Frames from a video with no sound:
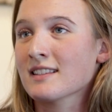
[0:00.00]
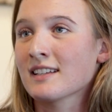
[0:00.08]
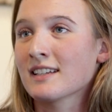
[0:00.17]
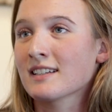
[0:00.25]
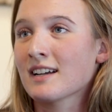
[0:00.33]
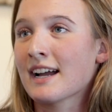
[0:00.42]

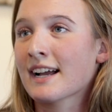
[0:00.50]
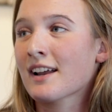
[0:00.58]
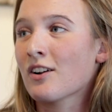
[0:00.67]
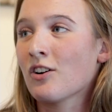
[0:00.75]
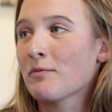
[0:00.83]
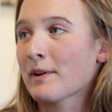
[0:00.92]
Like I got
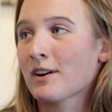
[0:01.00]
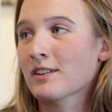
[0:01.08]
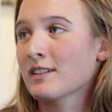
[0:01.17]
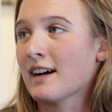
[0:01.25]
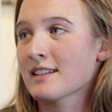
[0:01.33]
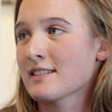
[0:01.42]
all my
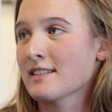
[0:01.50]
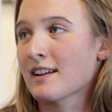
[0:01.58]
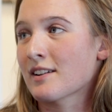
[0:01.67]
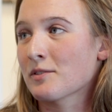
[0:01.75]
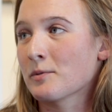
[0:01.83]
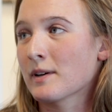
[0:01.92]
hard classes
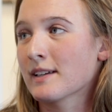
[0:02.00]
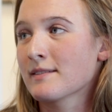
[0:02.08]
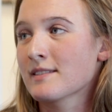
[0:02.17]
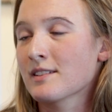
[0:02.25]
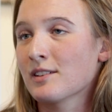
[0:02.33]
out of the way, so